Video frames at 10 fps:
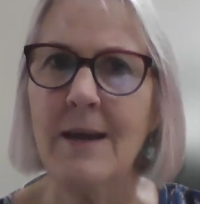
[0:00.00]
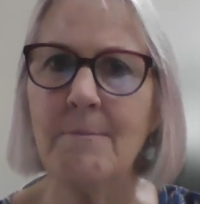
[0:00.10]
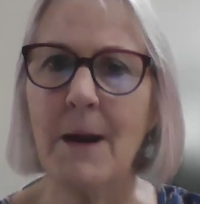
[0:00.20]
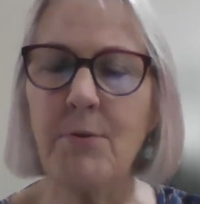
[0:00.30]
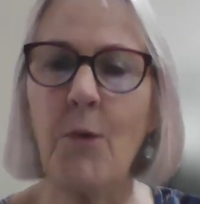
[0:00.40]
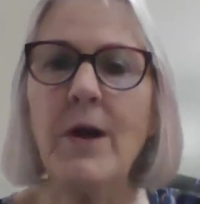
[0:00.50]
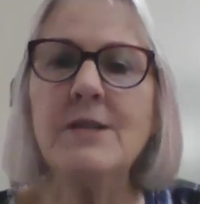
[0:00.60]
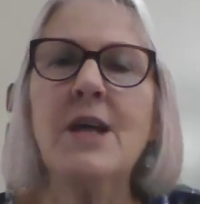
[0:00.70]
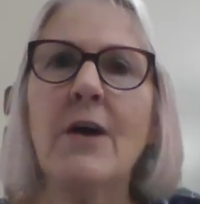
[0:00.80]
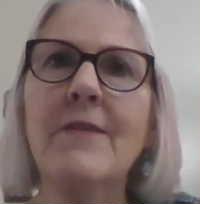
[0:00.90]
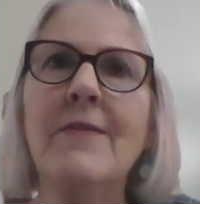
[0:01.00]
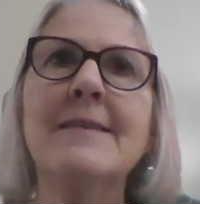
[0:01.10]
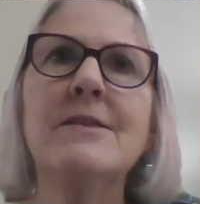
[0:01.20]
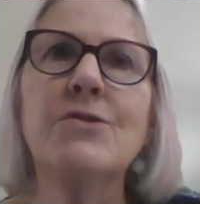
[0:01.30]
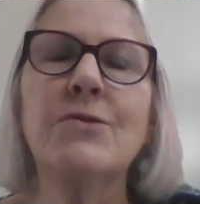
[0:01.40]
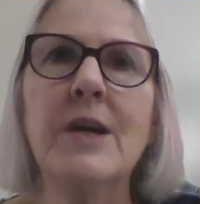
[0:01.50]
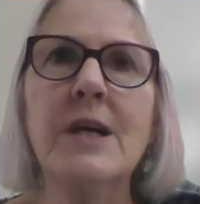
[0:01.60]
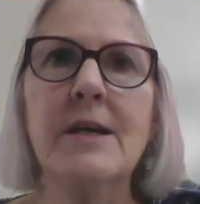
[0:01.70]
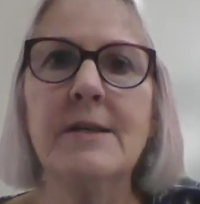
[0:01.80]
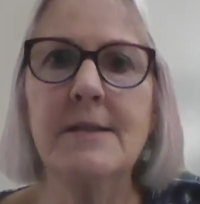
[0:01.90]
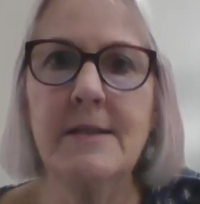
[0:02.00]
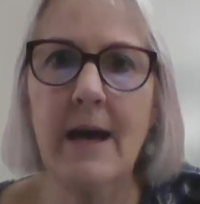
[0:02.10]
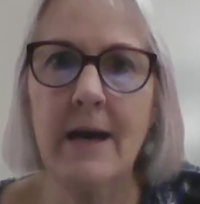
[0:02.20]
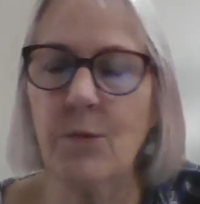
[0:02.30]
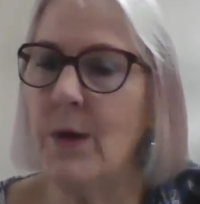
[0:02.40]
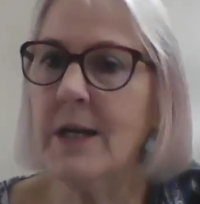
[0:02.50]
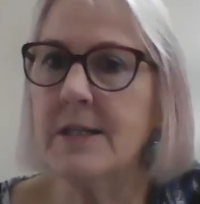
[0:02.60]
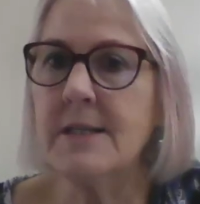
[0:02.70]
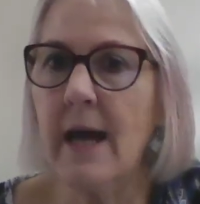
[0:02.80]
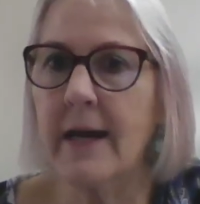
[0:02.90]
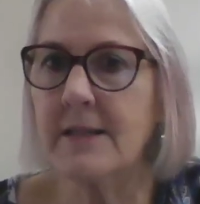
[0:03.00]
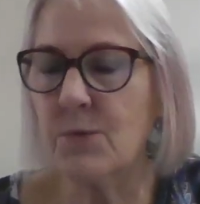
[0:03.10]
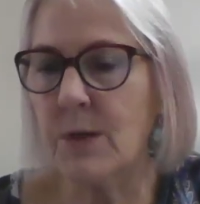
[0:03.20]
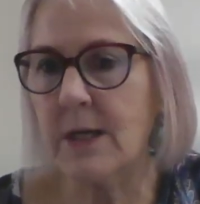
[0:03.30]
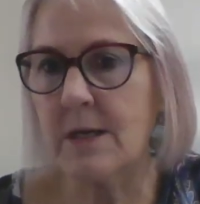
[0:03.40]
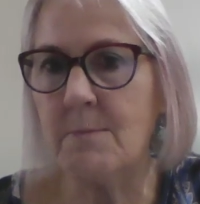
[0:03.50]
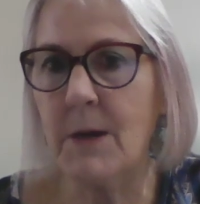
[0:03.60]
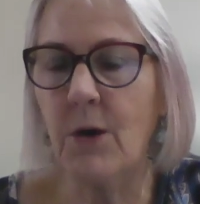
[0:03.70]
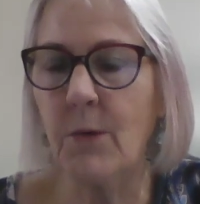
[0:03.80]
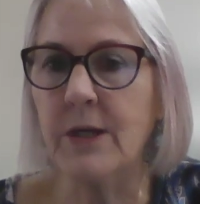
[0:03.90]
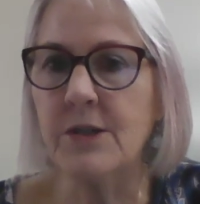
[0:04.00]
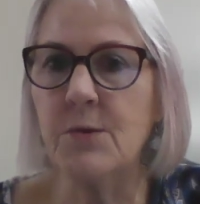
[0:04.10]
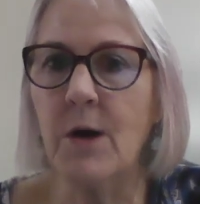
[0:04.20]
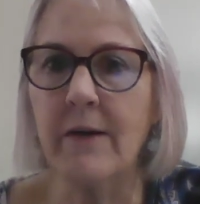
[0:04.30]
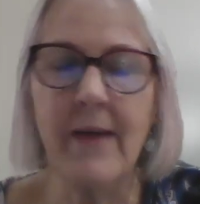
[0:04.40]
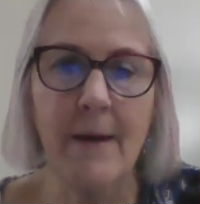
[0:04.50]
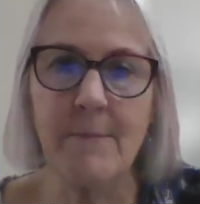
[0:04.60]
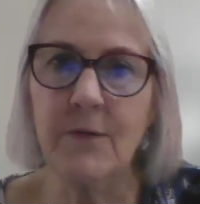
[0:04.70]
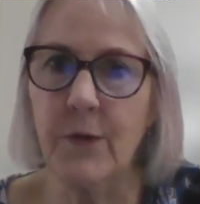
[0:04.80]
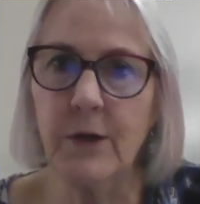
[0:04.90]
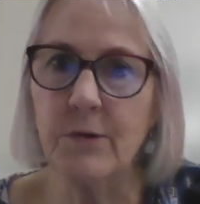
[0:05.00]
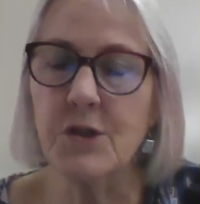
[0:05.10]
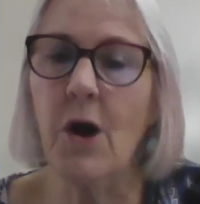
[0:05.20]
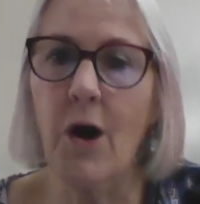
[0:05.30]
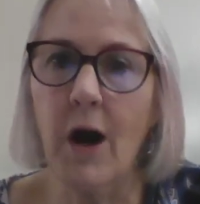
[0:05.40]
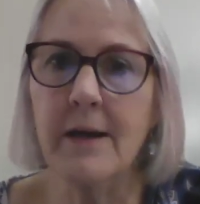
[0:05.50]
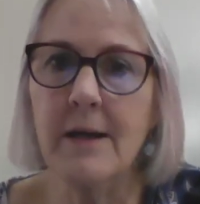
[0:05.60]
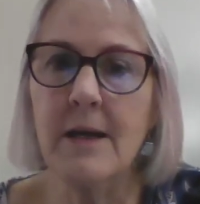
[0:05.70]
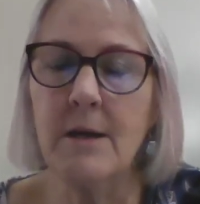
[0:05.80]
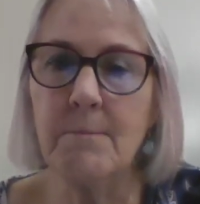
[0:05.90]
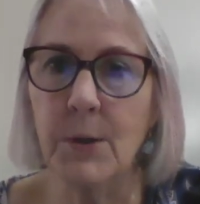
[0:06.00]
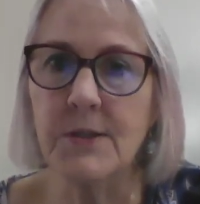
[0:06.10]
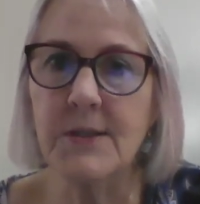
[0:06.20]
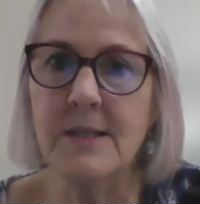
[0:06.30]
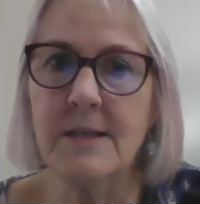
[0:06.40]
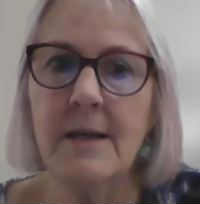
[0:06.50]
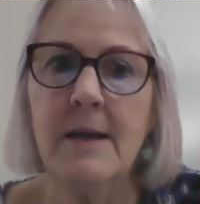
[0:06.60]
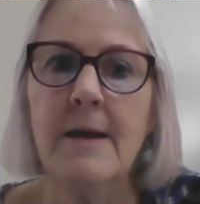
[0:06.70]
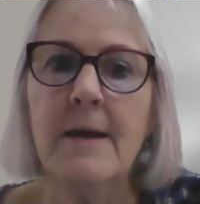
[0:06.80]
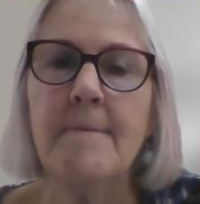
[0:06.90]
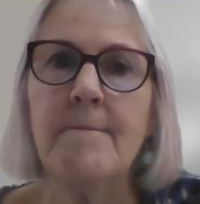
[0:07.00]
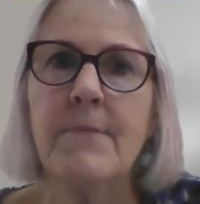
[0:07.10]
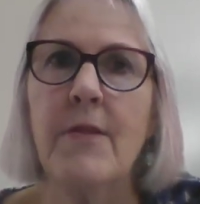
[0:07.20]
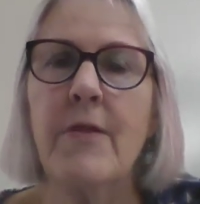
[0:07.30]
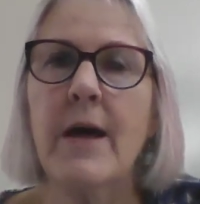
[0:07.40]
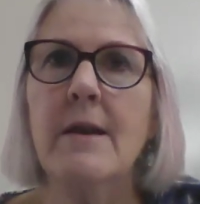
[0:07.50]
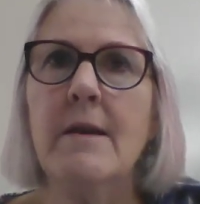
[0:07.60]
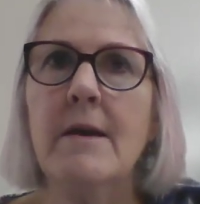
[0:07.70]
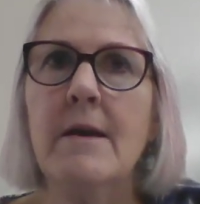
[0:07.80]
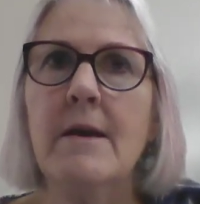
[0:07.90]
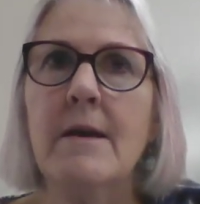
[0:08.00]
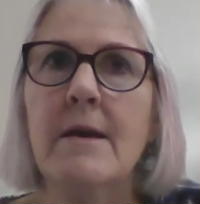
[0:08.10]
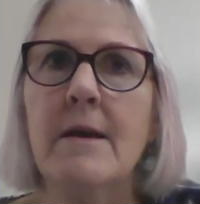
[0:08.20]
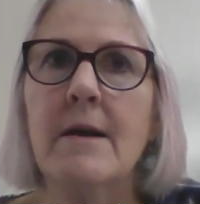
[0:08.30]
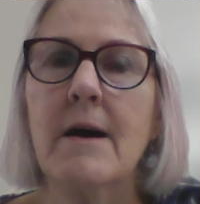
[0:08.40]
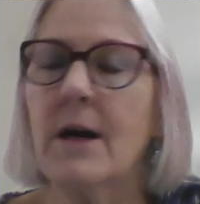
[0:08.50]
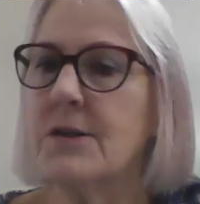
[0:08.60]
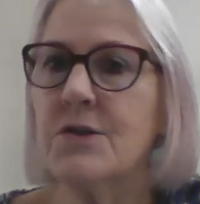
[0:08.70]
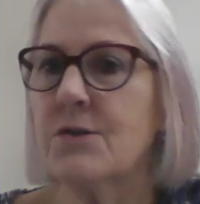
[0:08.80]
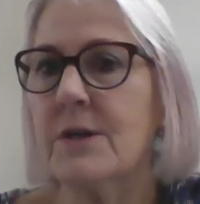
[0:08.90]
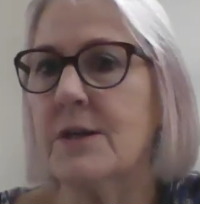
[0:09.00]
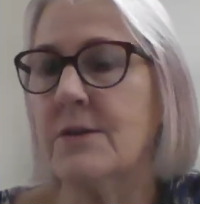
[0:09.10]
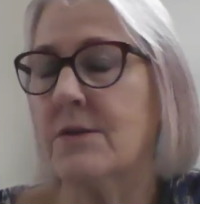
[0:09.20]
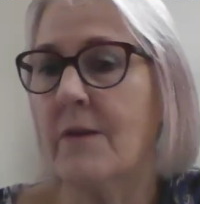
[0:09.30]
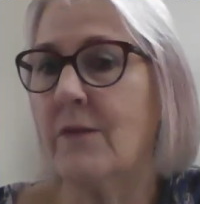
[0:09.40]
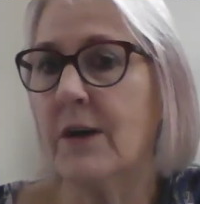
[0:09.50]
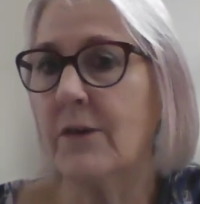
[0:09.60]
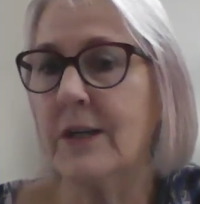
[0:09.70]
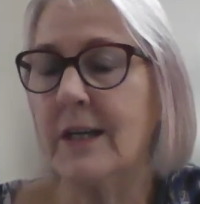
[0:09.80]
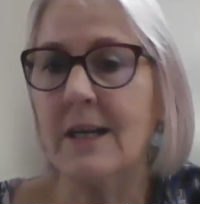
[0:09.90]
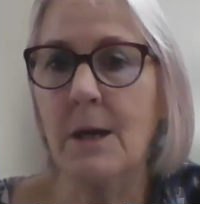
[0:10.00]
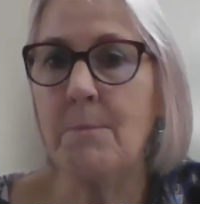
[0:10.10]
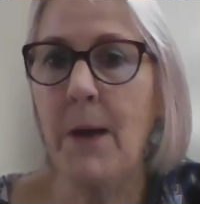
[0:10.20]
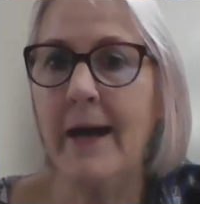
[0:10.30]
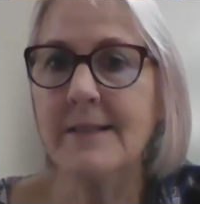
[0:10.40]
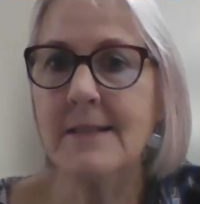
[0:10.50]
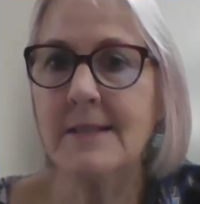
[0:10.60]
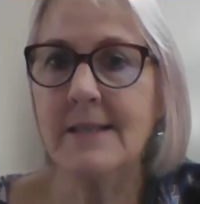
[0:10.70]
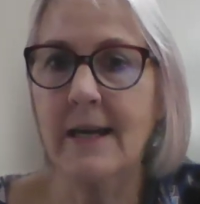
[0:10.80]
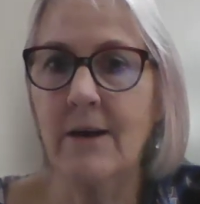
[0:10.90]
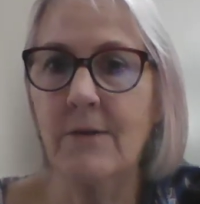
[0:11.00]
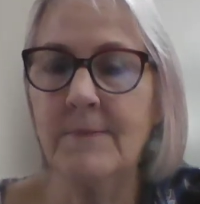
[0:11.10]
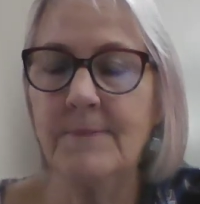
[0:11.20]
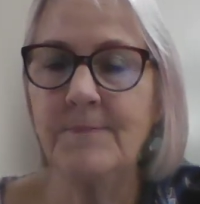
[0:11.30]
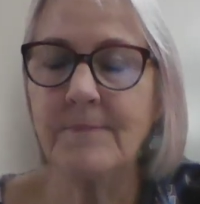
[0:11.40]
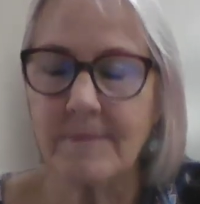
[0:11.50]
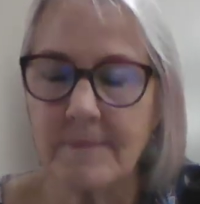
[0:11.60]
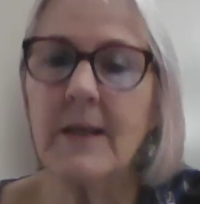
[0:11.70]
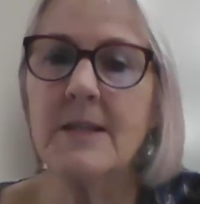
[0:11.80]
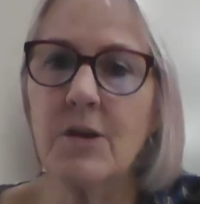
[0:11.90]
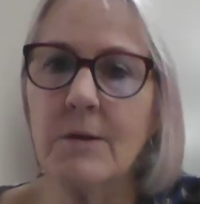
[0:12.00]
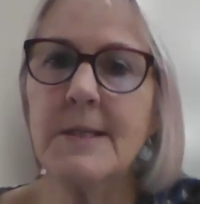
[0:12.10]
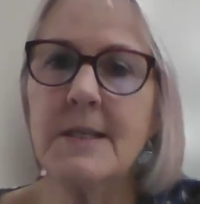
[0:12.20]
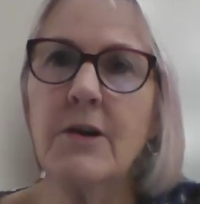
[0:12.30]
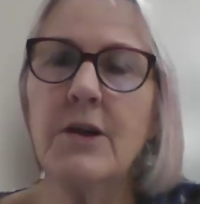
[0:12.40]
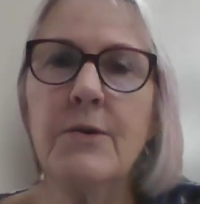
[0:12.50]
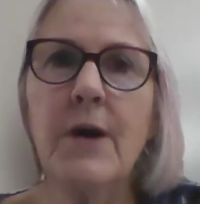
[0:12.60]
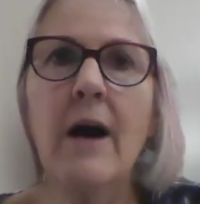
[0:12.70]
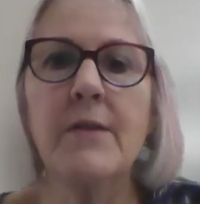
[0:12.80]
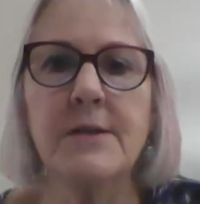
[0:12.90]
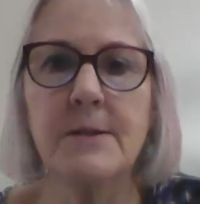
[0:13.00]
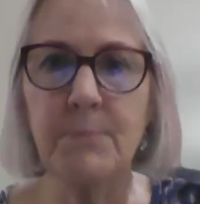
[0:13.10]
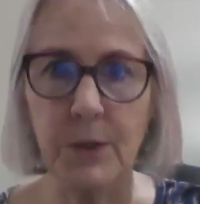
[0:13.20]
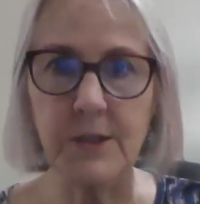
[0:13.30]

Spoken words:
My point in telling that story is that we can text, we can email, we can do all of that. But if we don't talk in person, then our stories are never really going to get passed down. And so let me tell you how this book